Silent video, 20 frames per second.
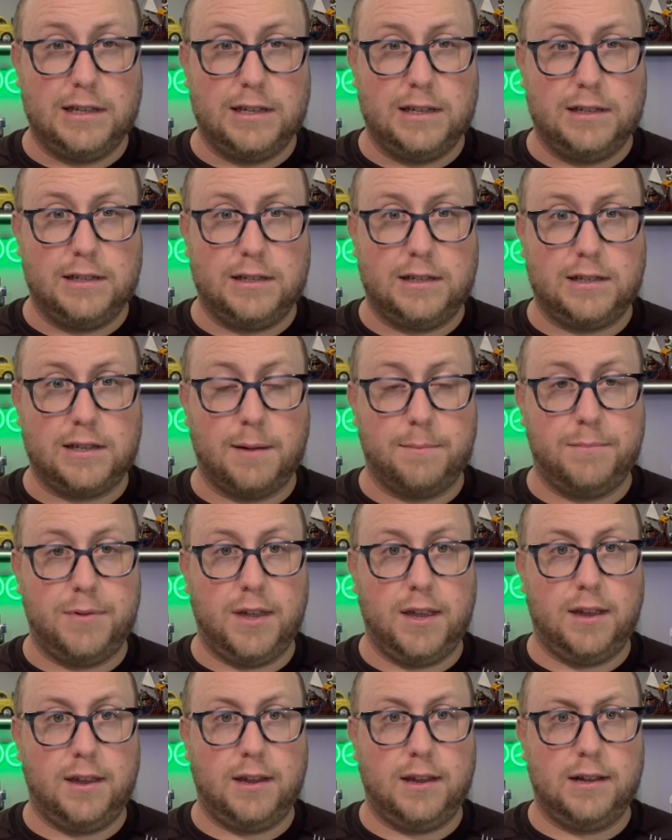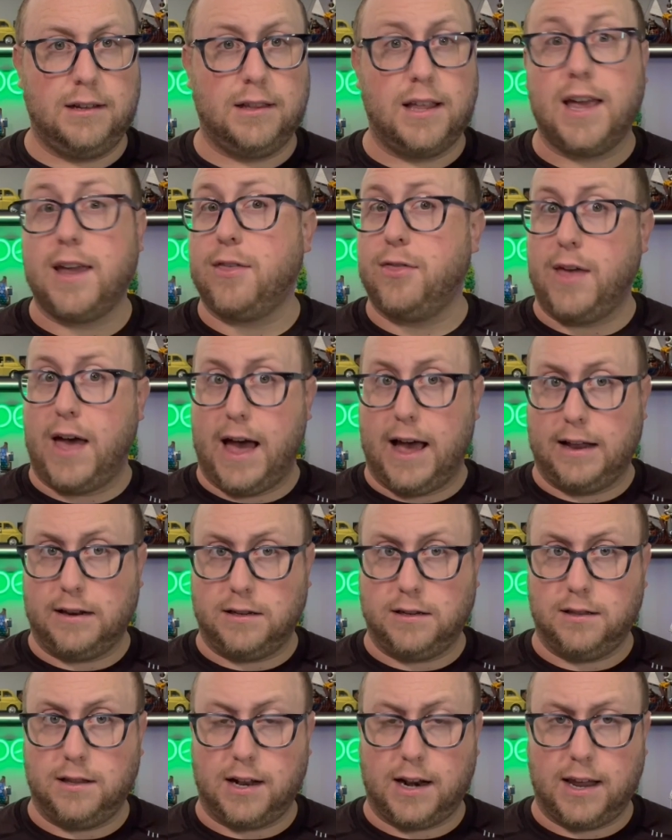something like
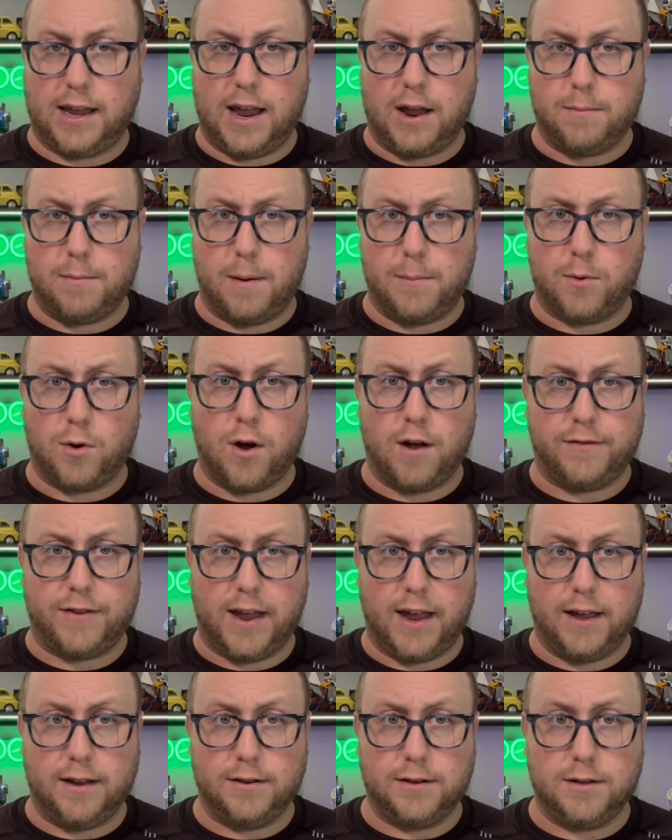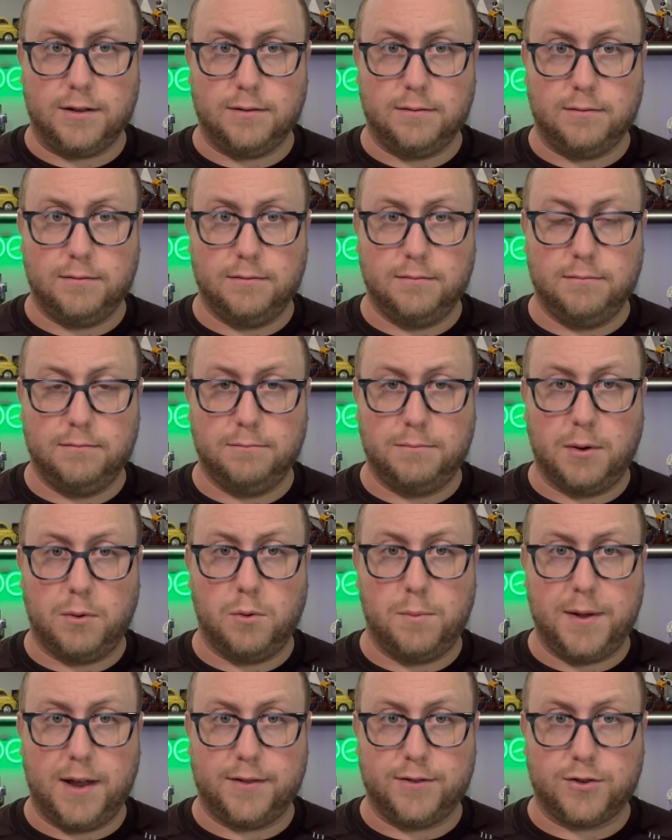that I can't remember offhand, but will
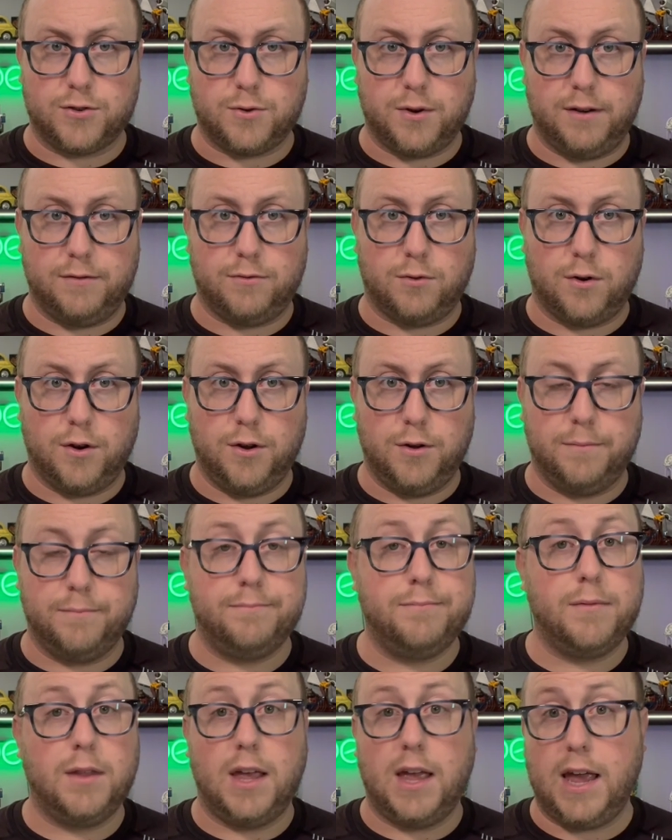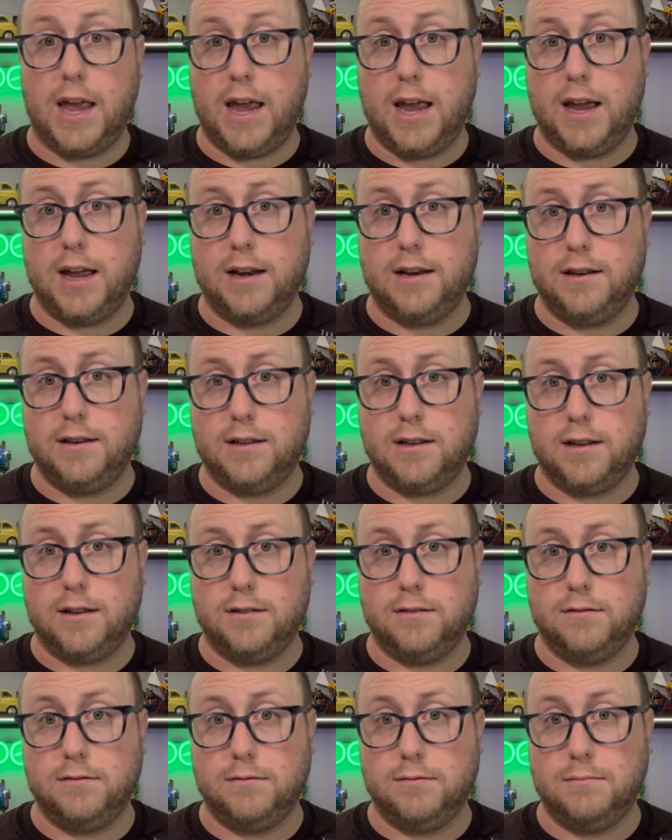be on the screen for you. And
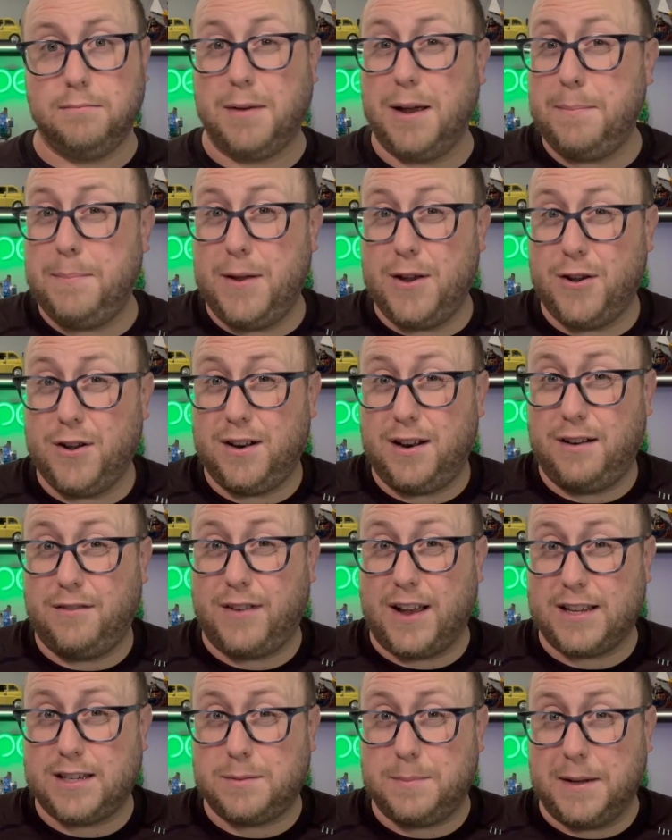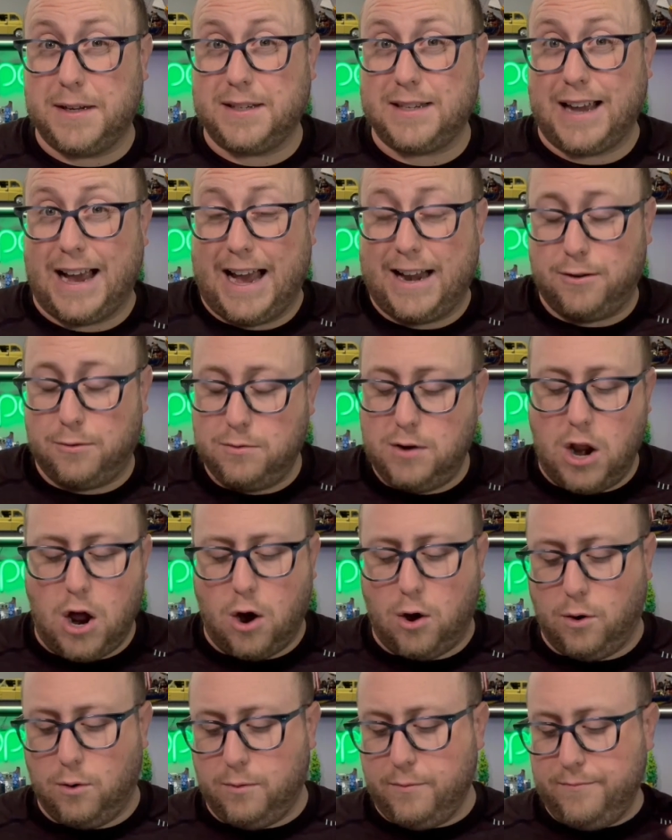might be a good investment. I don't
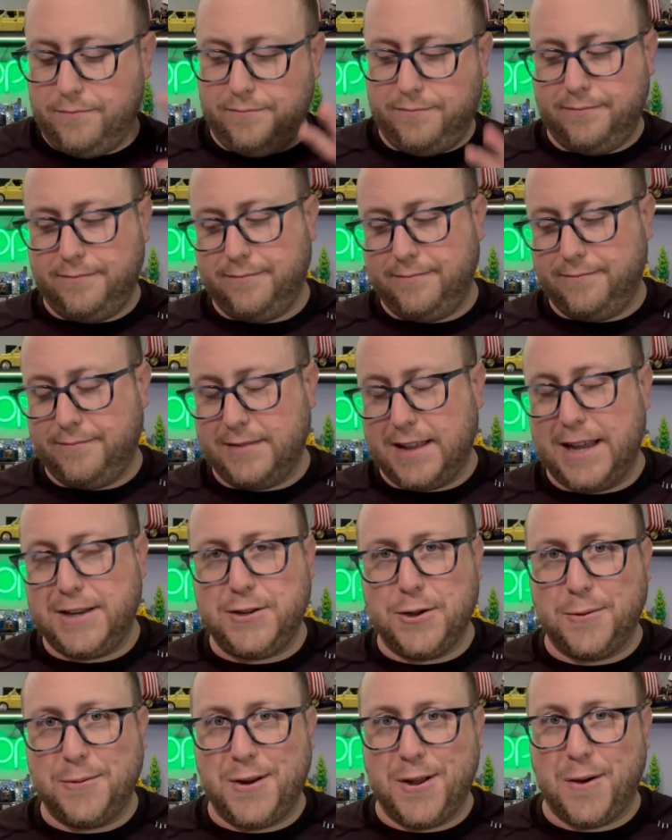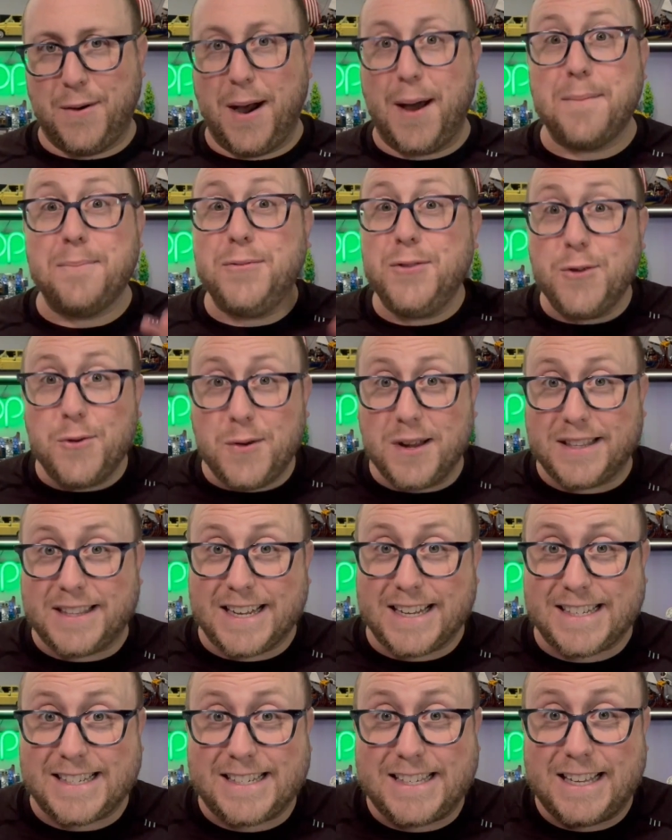know. I'm new at
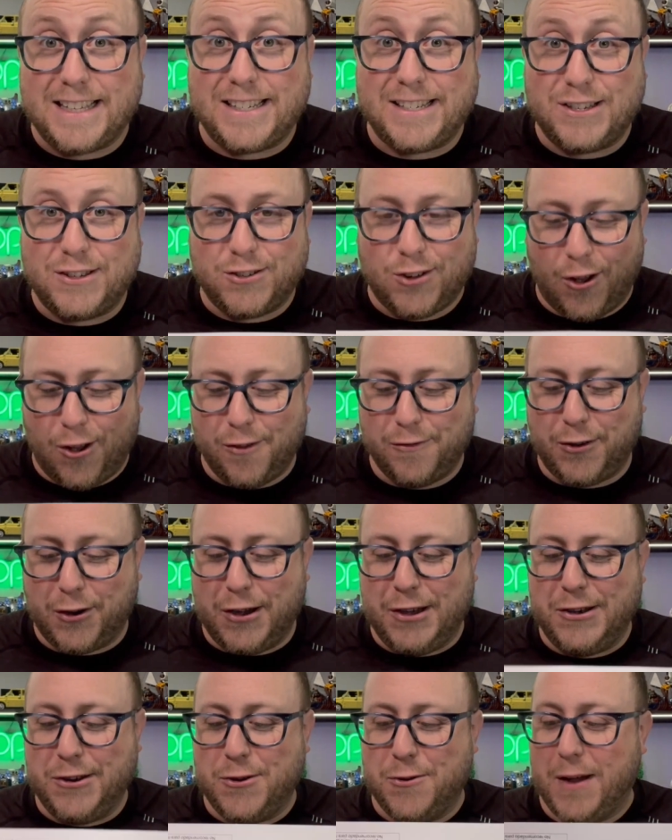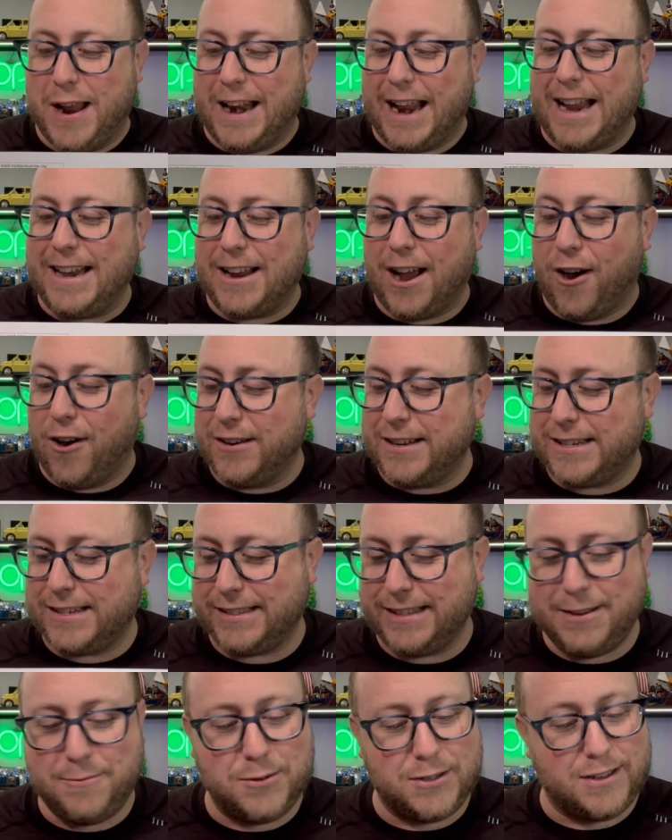this. This is all very new, and I
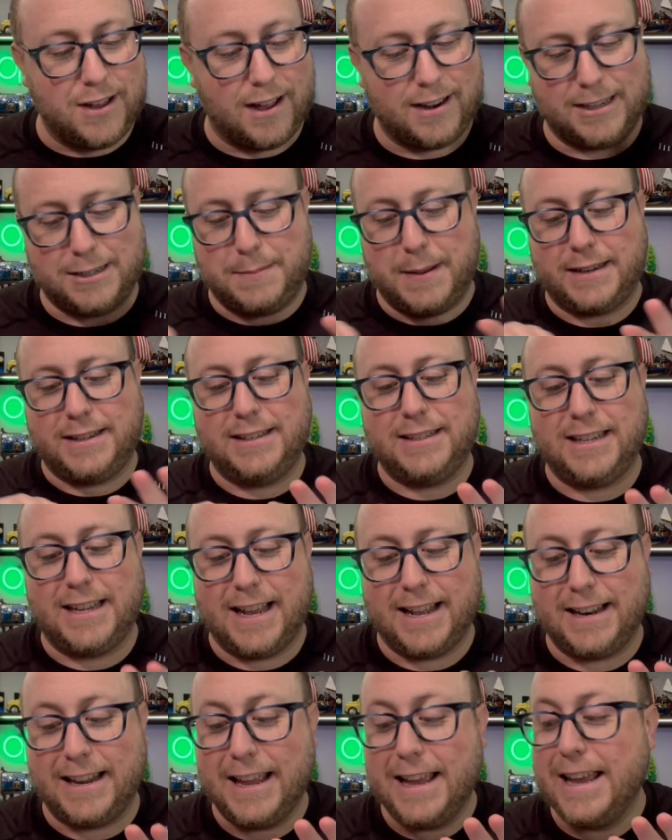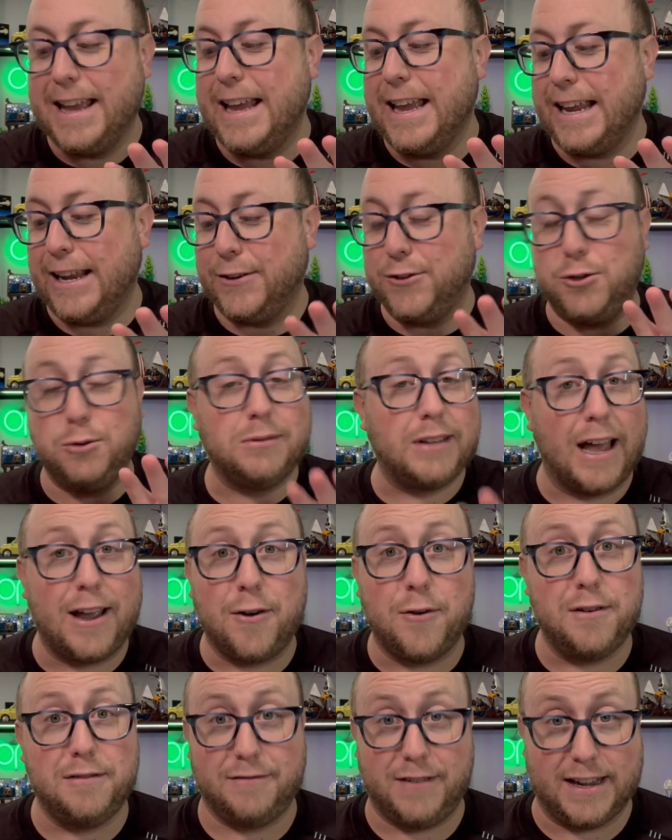honestly was not expecting to get into
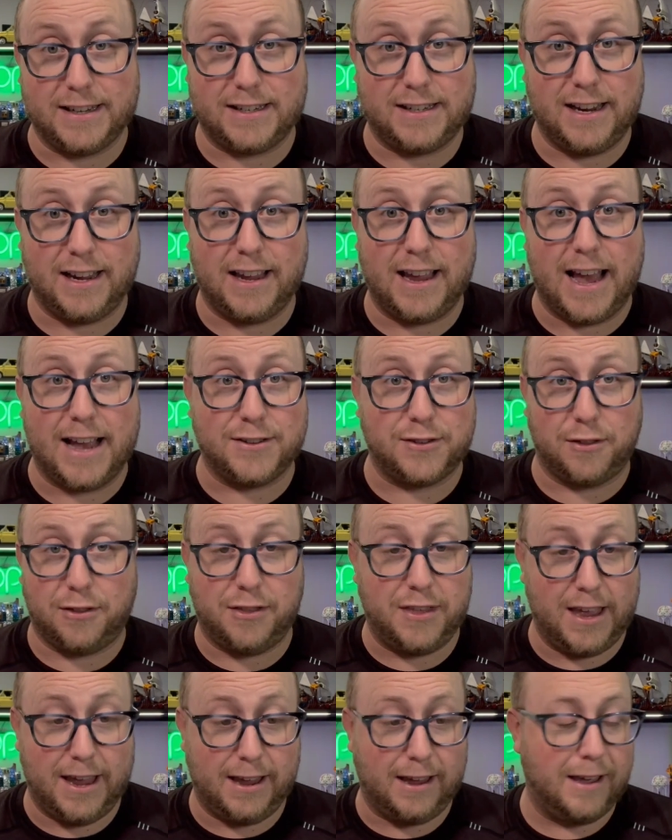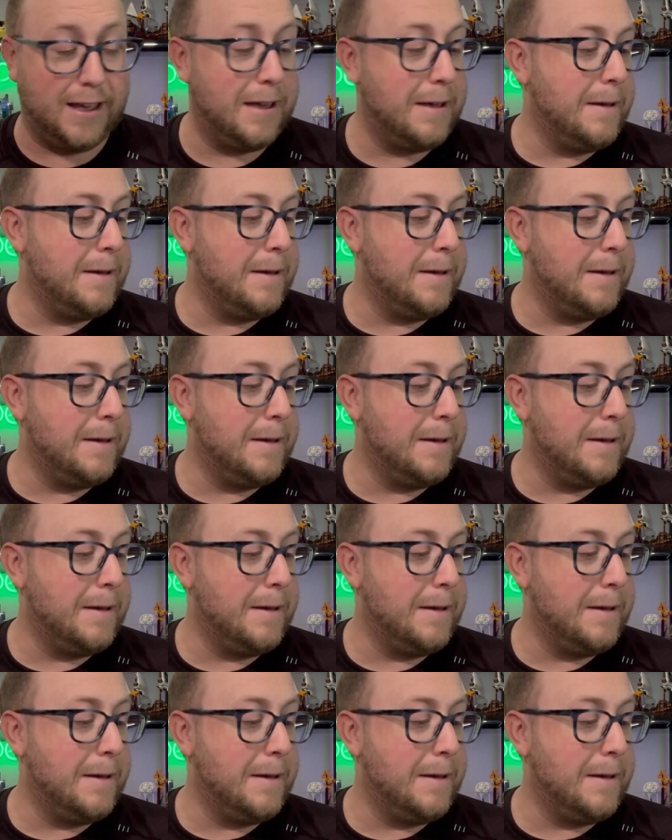Lego investing as a thing.